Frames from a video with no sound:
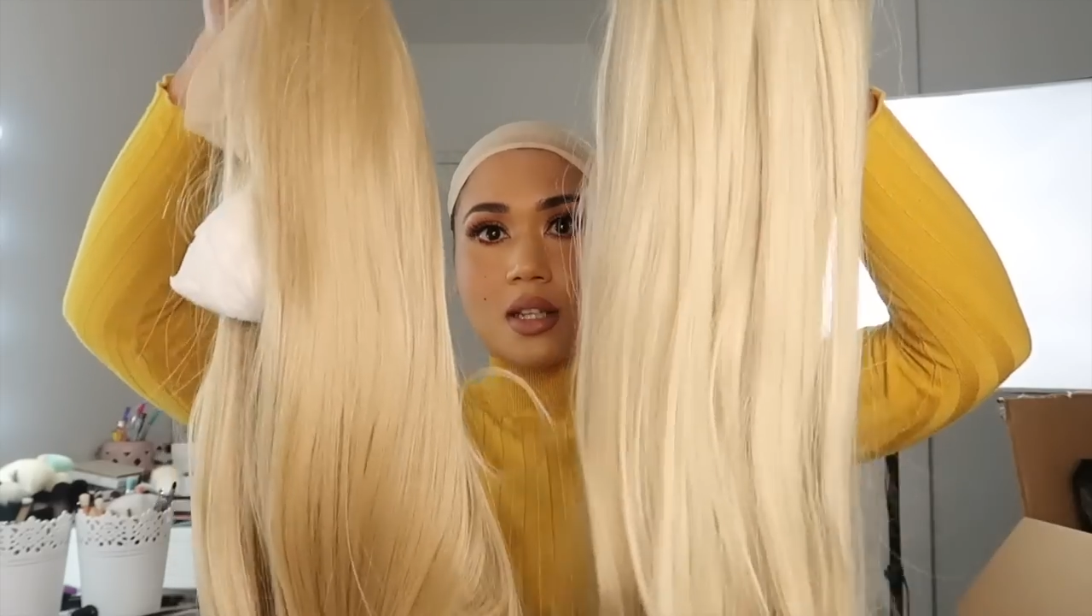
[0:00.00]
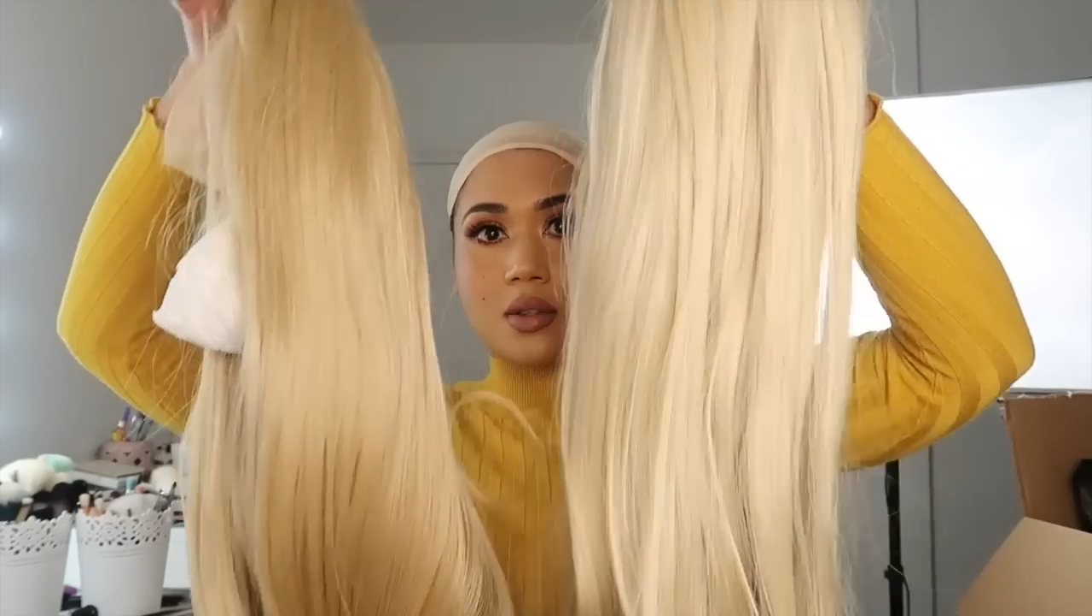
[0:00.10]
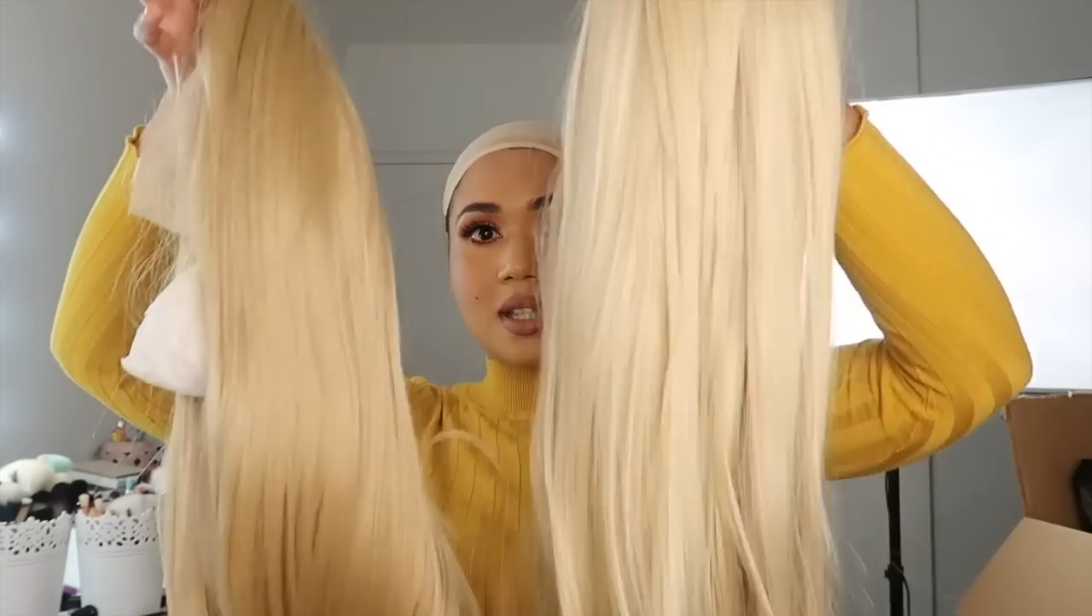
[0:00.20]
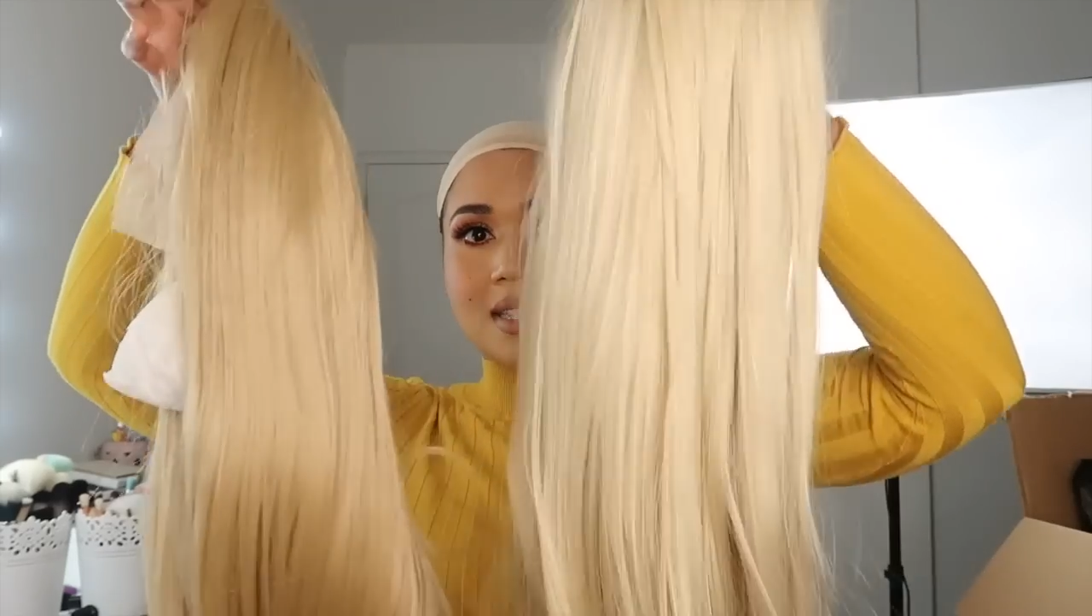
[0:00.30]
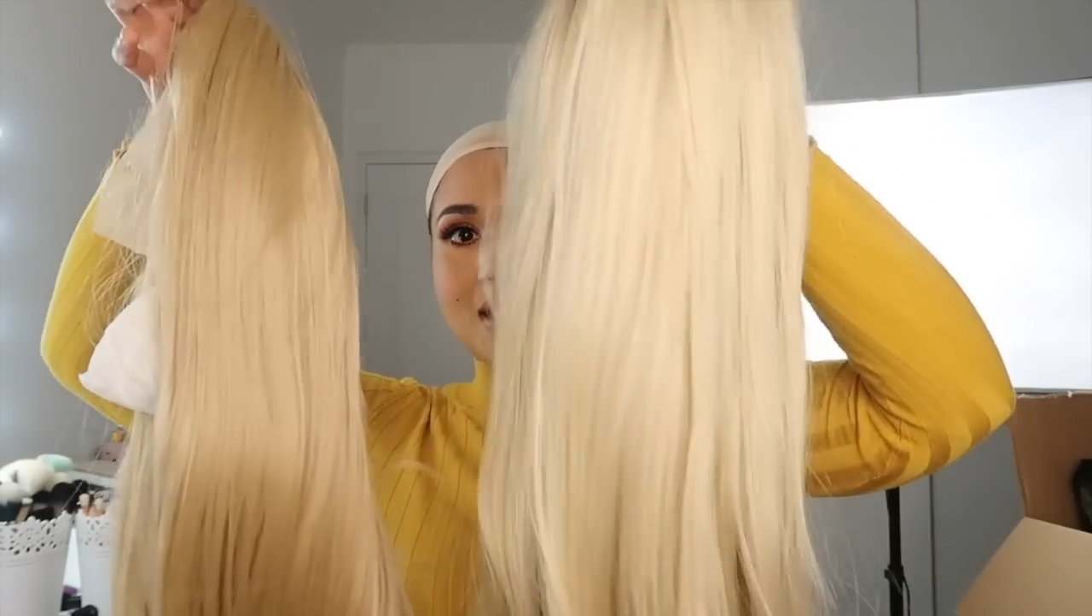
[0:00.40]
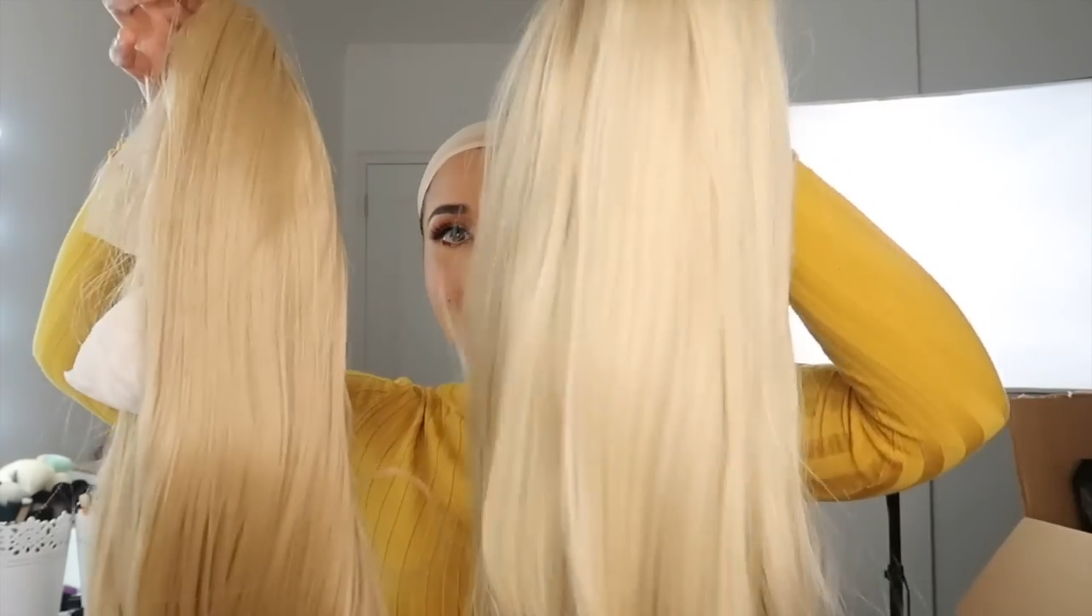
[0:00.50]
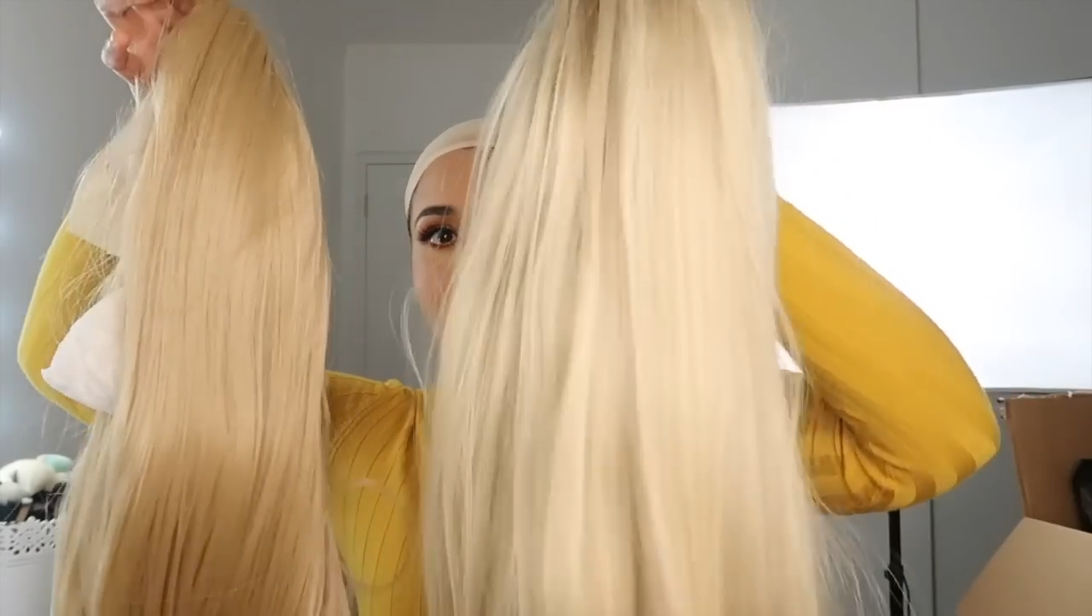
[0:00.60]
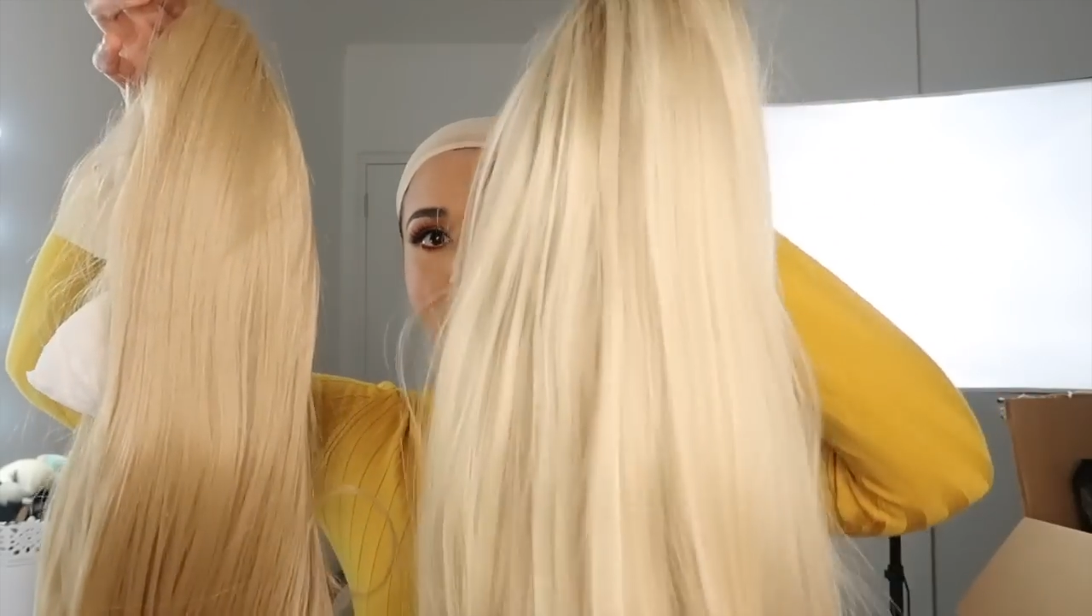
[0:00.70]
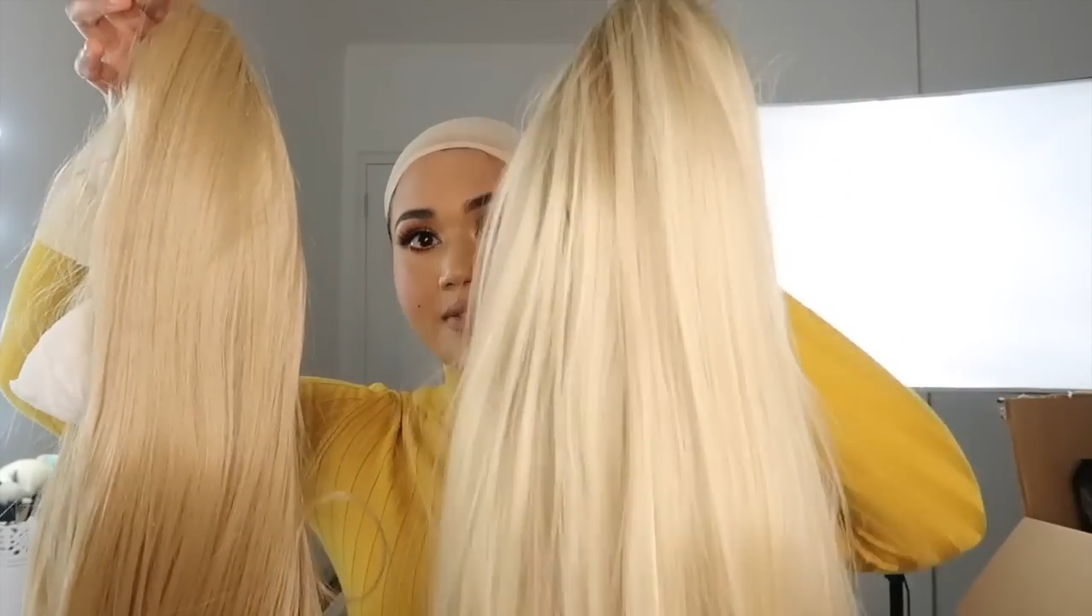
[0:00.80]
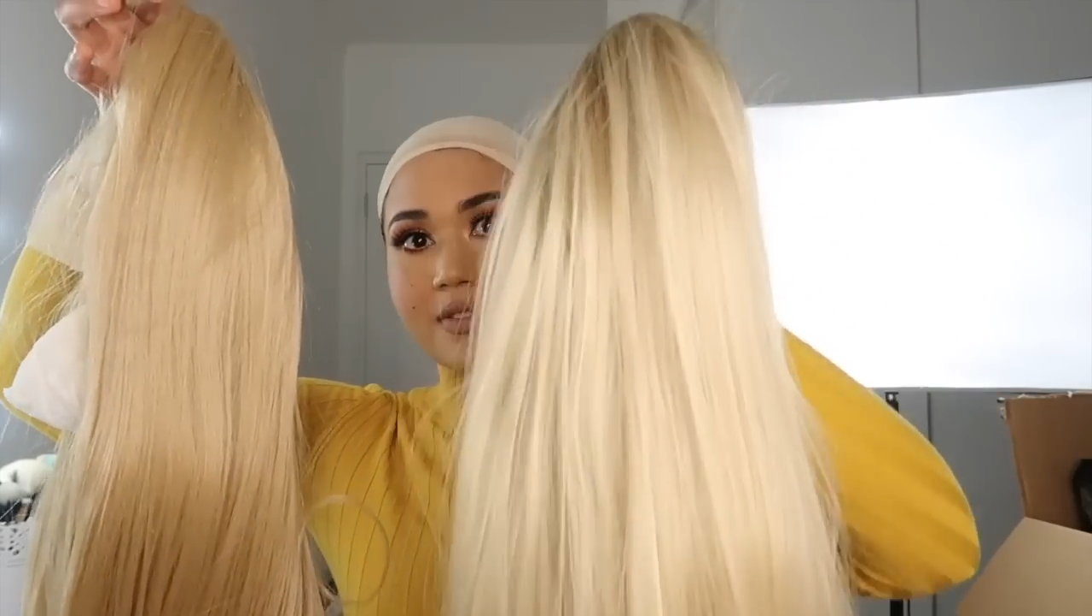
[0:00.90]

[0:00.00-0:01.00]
so this is the